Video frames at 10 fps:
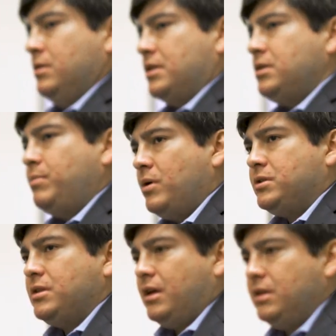That's a
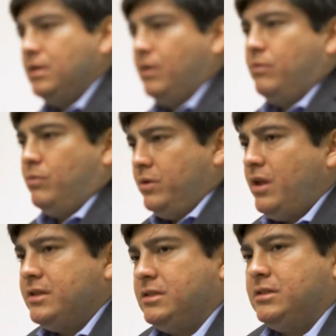person that, you know,
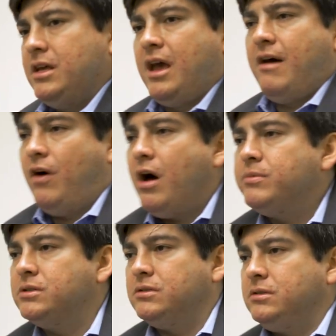realizes that they have
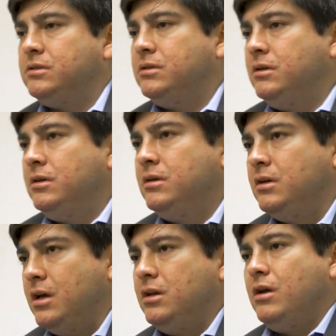options.
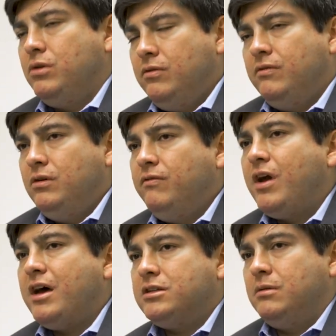And you know, you, you've
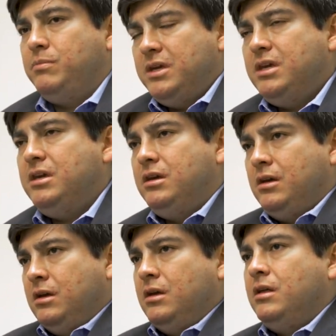got to be
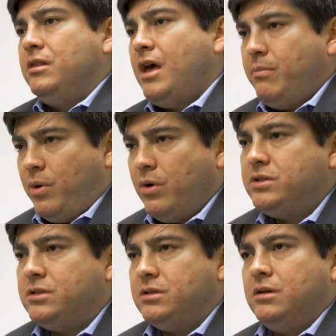that
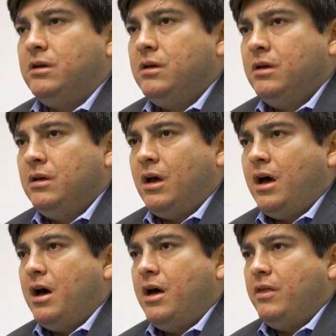person
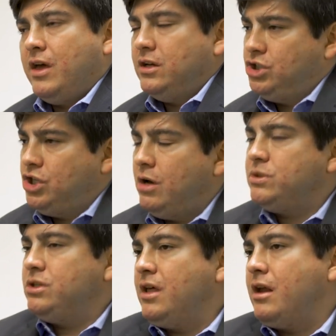uh, that
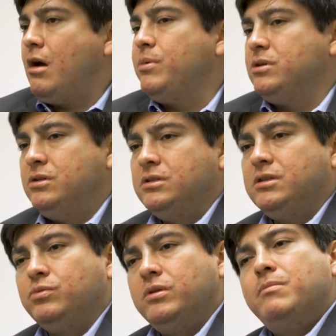jumps to that opportunity and
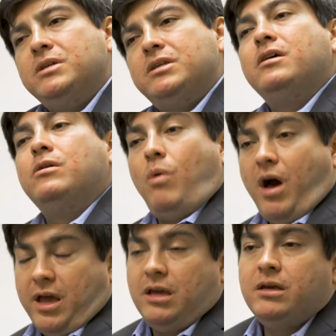says, well, let me tell you
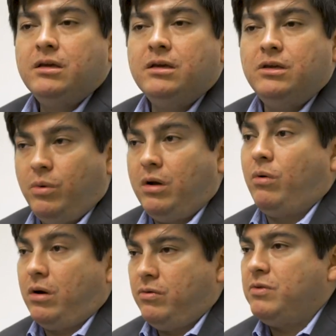why you want to
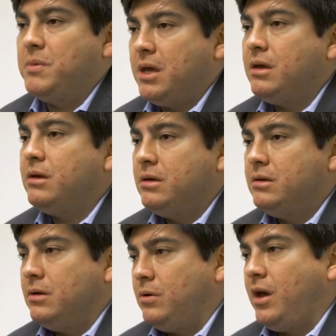work with me.
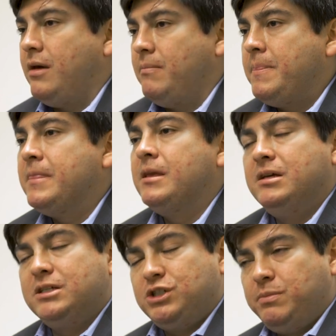Okay?
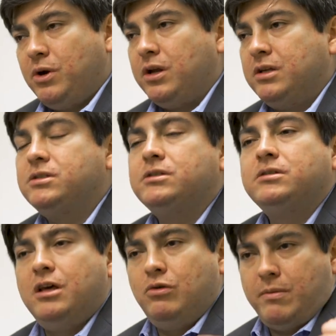
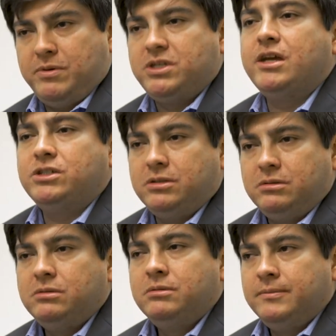Experience and reputation.
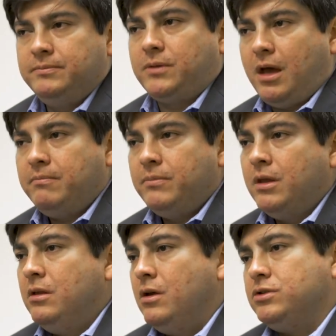Okay?
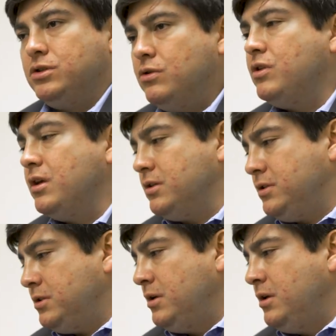Those are two
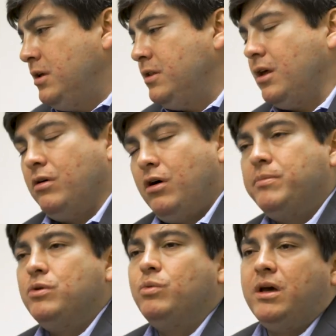things that'll
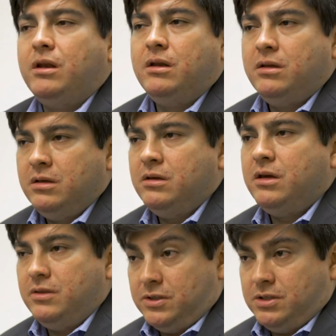help you win
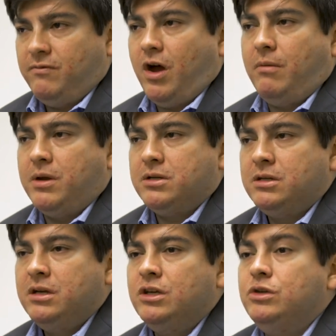in this environment.
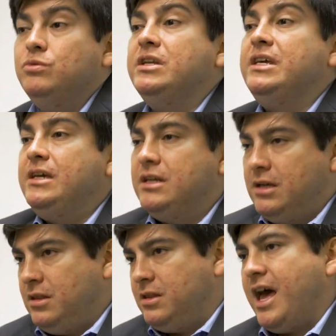You
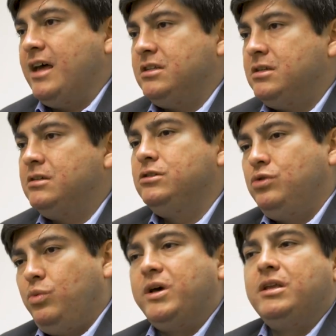need that
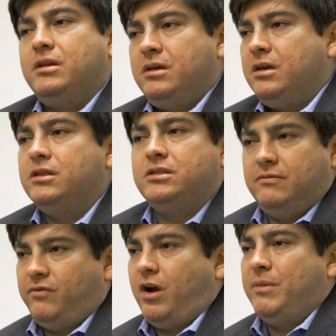to win in this
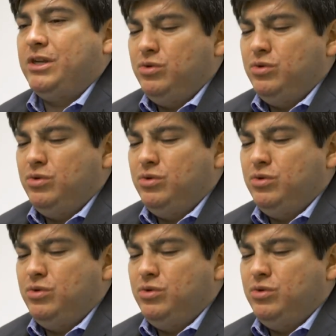environment.